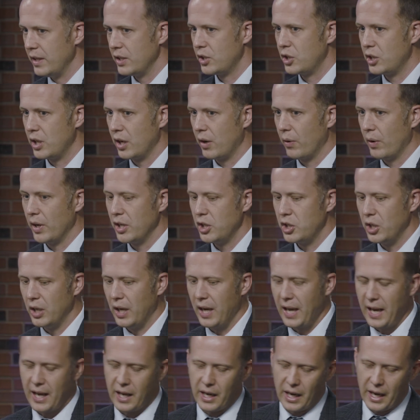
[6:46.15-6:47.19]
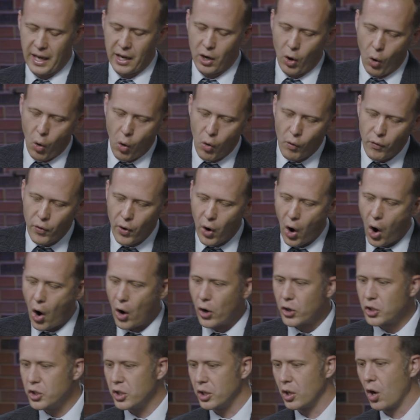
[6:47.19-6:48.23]
this generation and, and
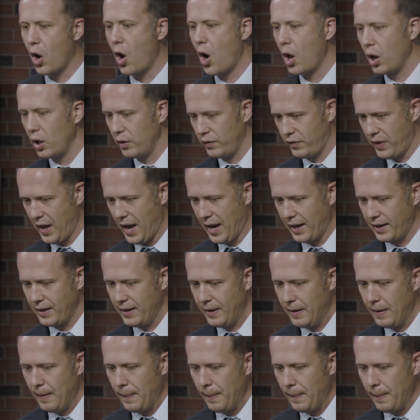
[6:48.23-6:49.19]
overarching all of that